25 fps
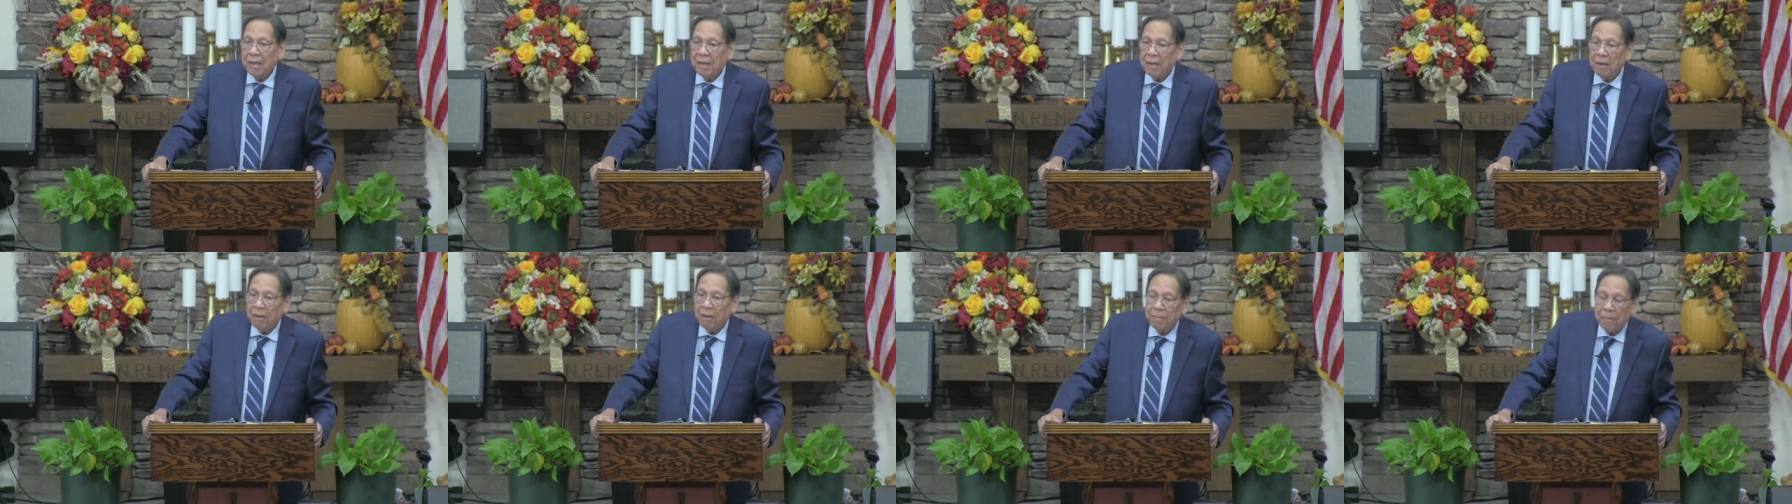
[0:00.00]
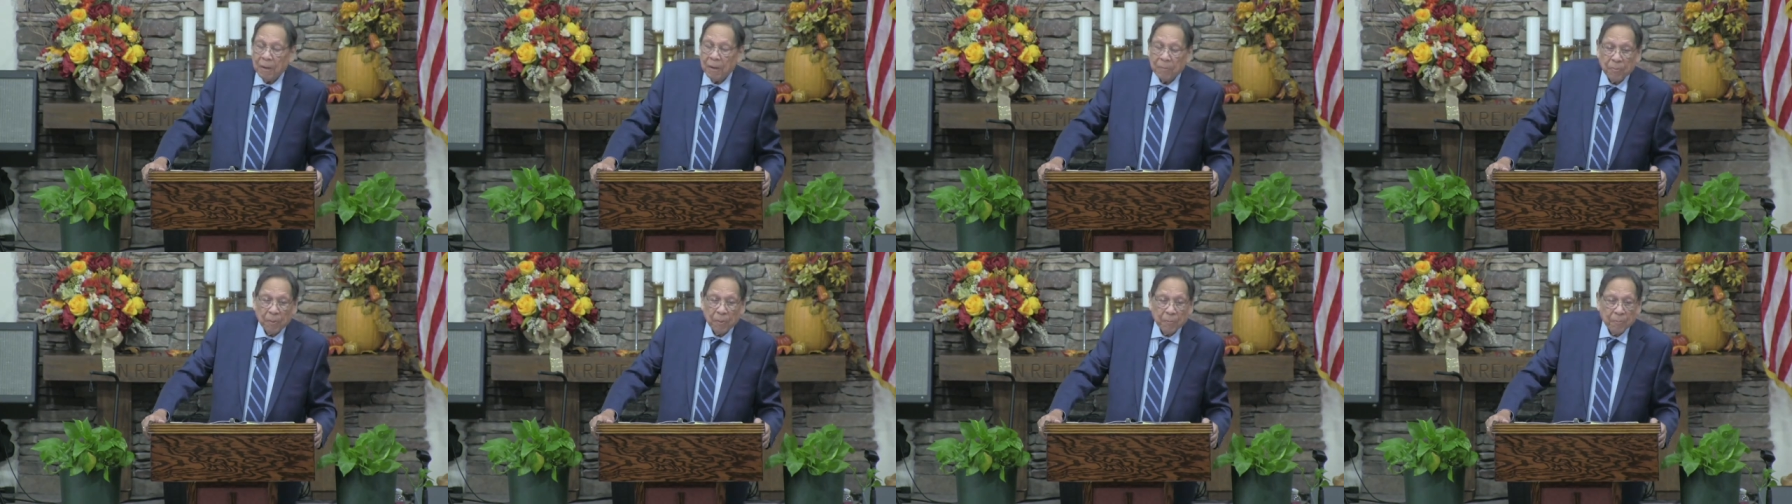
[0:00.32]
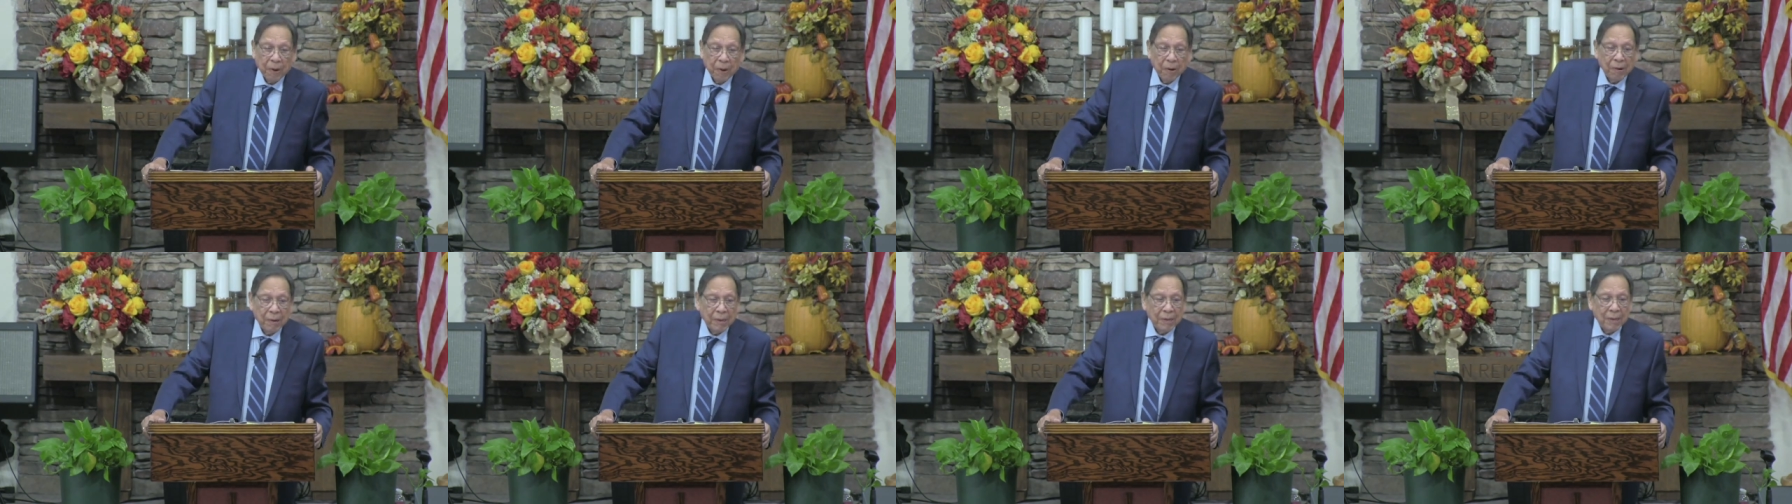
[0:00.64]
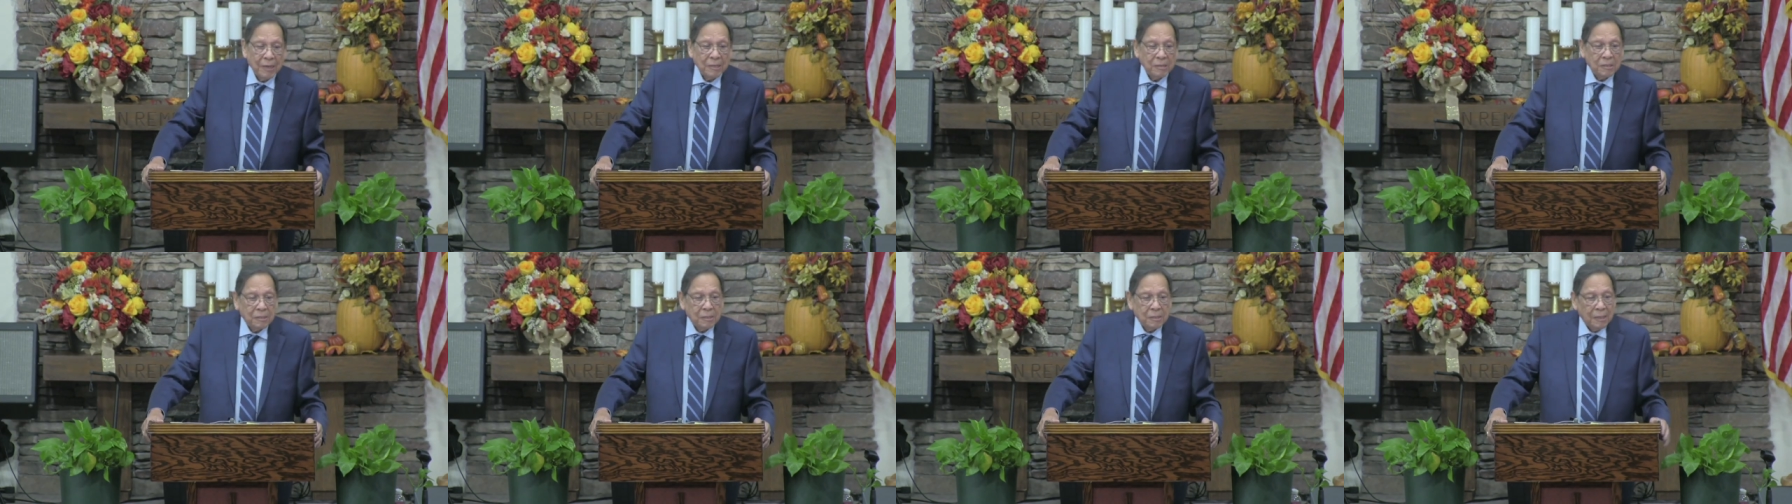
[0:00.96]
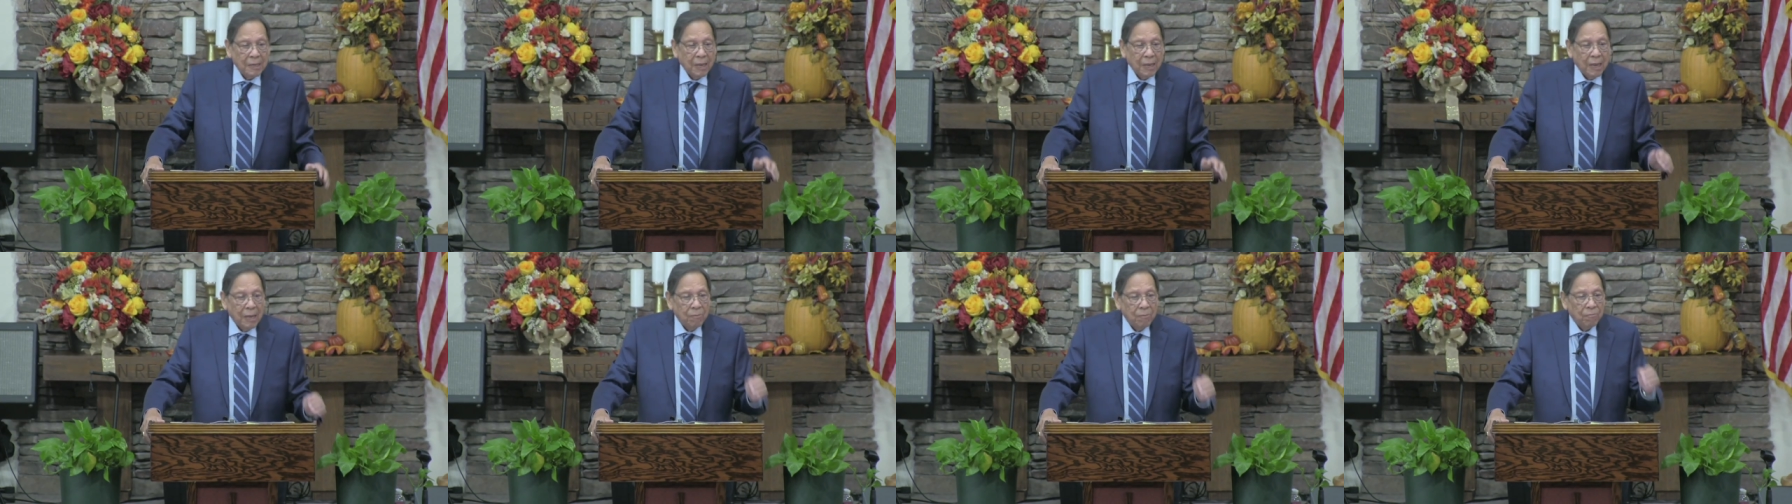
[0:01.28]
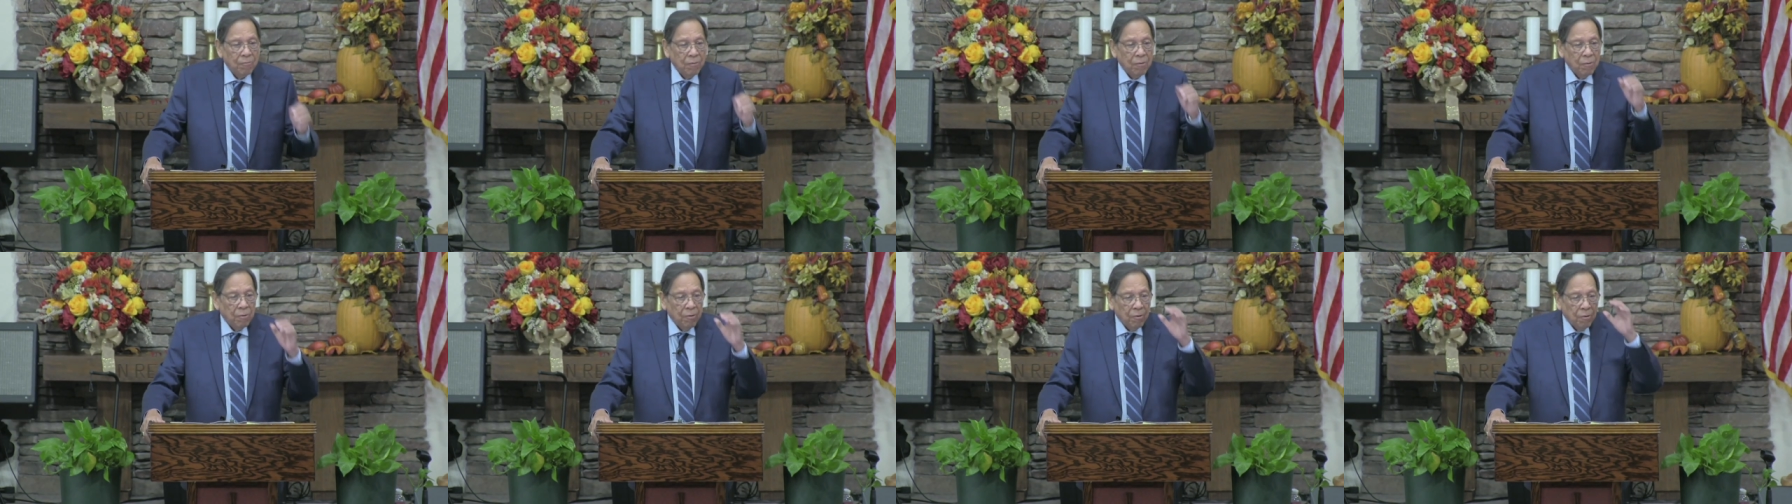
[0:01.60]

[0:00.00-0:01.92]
him and preparing us today